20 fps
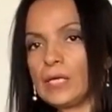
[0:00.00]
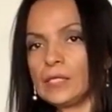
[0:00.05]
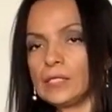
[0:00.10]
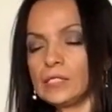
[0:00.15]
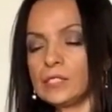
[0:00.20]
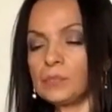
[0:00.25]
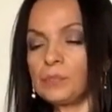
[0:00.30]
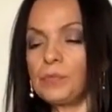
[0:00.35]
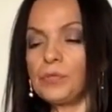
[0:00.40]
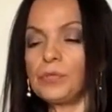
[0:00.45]

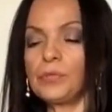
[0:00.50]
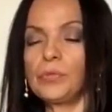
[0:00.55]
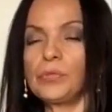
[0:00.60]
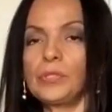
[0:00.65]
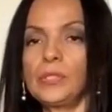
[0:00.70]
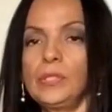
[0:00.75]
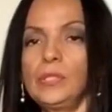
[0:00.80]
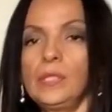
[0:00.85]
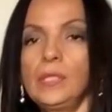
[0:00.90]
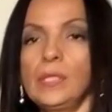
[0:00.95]

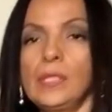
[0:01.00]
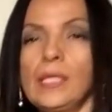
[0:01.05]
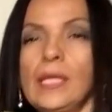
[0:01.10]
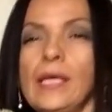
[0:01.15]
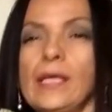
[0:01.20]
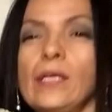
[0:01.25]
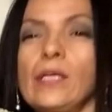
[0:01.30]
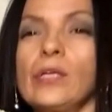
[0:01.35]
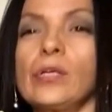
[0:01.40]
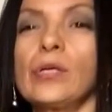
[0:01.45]
spoon,
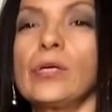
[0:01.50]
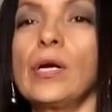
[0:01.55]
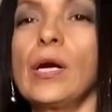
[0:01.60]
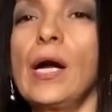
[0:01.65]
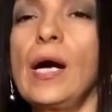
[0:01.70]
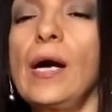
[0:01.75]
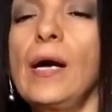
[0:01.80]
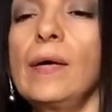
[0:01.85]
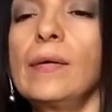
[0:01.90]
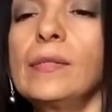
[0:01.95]
like your
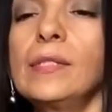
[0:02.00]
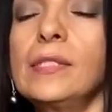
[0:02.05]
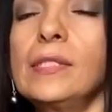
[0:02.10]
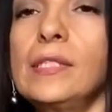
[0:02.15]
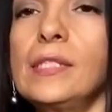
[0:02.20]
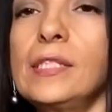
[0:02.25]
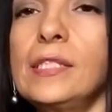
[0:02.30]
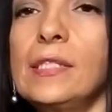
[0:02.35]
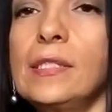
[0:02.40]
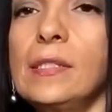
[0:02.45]

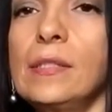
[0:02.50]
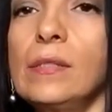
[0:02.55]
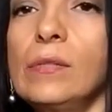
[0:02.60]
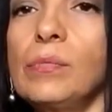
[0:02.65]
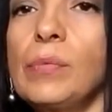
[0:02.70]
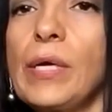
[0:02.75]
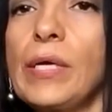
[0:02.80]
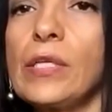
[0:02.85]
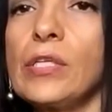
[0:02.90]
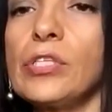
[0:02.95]

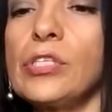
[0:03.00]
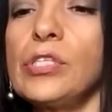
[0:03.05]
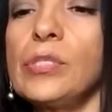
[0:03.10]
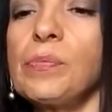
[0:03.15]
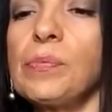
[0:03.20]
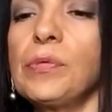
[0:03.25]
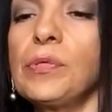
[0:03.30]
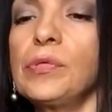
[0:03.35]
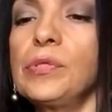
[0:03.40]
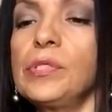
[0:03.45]
regular
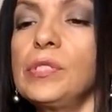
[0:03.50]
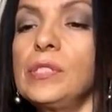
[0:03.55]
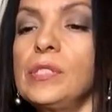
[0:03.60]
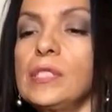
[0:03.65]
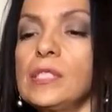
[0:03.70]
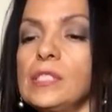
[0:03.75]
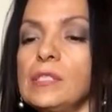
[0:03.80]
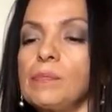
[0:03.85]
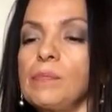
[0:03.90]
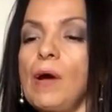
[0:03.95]
spoons,
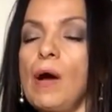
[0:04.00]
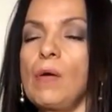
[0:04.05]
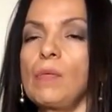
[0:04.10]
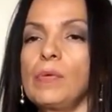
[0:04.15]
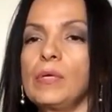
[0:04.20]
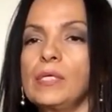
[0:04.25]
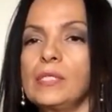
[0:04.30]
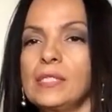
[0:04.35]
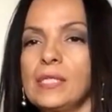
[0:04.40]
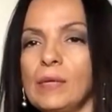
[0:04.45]
the small
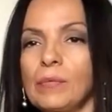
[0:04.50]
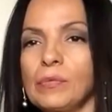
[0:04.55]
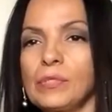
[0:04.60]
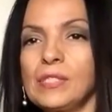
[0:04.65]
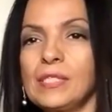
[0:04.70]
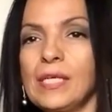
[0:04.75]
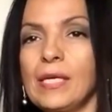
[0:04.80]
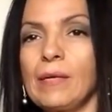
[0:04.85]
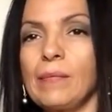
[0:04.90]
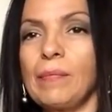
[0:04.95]
ones. I would
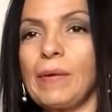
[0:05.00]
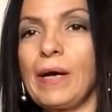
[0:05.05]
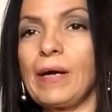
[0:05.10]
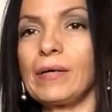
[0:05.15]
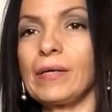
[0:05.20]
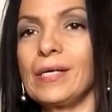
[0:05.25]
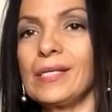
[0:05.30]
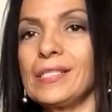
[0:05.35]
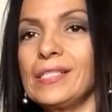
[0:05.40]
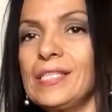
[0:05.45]
say
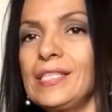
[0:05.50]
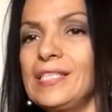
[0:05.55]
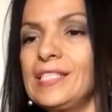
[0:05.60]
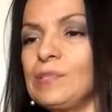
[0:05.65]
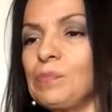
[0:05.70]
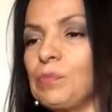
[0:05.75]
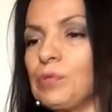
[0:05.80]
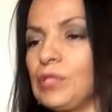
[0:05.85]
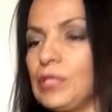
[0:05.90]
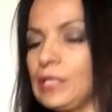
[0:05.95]
about 1.5
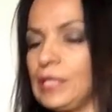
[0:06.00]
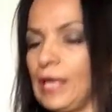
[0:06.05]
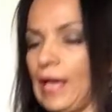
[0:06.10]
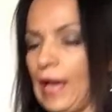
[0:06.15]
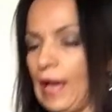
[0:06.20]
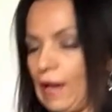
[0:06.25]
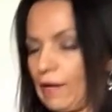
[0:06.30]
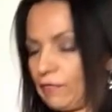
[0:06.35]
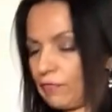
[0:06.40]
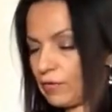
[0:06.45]
teaspoons
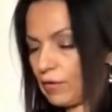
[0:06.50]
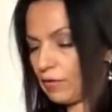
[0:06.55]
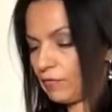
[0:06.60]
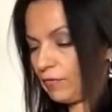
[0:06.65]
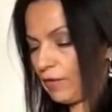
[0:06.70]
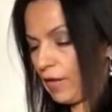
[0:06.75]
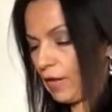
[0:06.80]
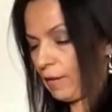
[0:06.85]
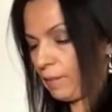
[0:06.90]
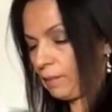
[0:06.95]
of
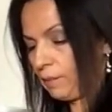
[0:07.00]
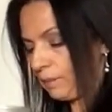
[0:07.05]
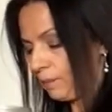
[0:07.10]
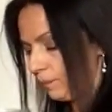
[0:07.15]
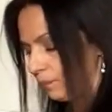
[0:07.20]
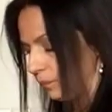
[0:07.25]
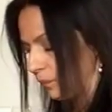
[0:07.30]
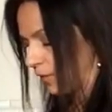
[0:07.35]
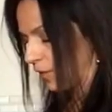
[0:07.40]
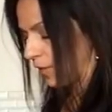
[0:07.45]
hemp
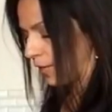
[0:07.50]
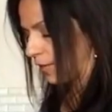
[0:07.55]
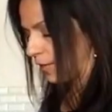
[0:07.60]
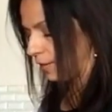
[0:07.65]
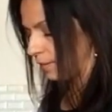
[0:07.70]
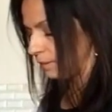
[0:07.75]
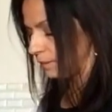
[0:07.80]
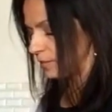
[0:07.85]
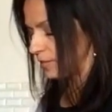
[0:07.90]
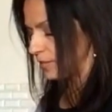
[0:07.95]

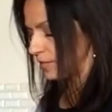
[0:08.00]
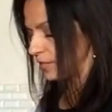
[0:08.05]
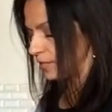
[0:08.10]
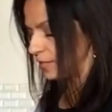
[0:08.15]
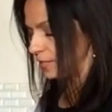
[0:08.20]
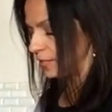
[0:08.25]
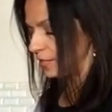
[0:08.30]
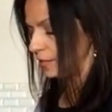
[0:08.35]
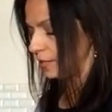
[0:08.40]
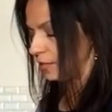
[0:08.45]

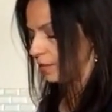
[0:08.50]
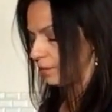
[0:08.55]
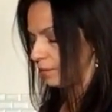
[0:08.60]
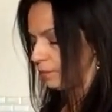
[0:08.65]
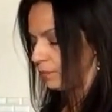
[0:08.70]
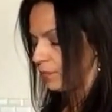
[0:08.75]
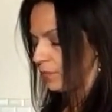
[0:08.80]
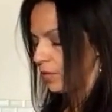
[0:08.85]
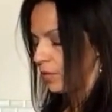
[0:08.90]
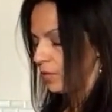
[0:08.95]
seeds in
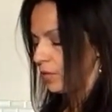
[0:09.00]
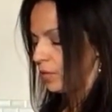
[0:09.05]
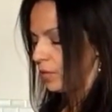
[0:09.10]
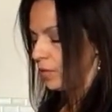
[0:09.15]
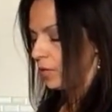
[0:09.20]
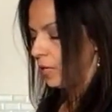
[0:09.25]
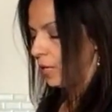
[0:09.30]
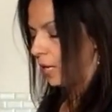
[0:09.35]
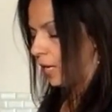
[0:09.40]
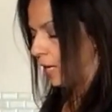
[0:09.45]

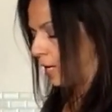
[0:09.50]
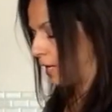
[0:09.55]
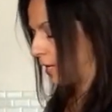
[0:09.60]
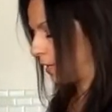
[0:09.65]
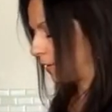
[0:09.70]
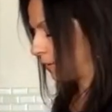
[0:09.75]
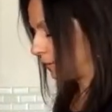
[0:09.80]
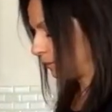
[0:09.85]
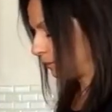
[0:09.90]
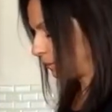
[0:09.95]

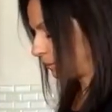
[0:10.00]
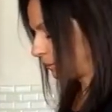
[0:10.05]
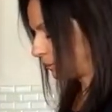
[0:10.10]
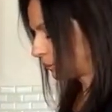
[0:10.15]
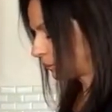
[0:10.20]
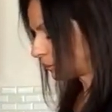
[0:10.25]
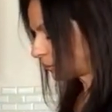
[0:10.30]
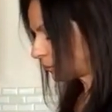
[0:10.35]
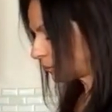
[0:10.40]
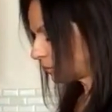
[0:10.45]
there.
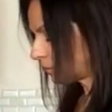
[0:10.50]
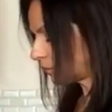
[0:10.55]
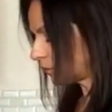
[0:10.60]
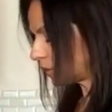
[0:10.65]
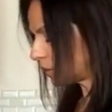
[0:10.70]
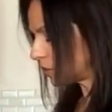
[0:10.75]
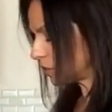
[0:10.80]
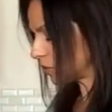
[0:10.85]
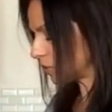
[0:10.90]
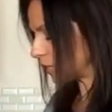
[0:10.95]

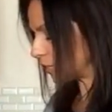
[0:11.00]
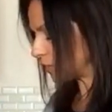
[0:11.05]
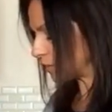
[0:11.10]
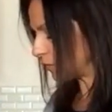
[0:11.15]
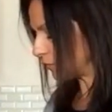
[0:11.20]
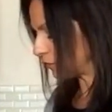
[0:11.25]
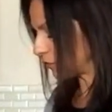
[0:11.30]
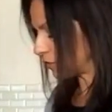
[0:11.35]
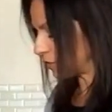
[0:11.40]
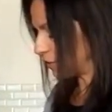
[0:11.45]
So that's the
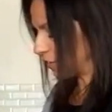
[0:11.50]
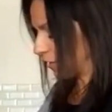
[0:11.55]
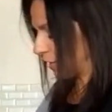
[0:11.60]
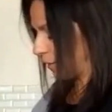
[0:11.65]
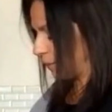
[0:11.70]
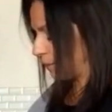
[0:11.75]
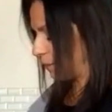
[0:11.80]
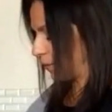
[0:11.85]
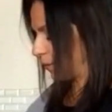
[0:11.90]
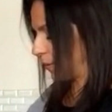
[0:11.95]
first thing
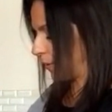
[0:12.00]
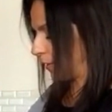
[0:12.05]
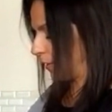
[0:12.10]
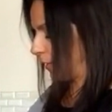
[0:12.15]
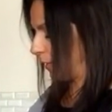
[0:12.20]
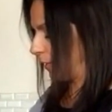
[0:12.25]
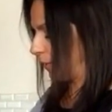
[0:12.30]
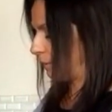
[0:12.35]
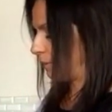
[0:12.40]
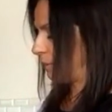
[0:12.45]
I put
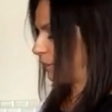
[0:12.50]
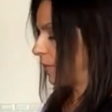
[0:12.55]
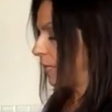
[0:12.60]
in.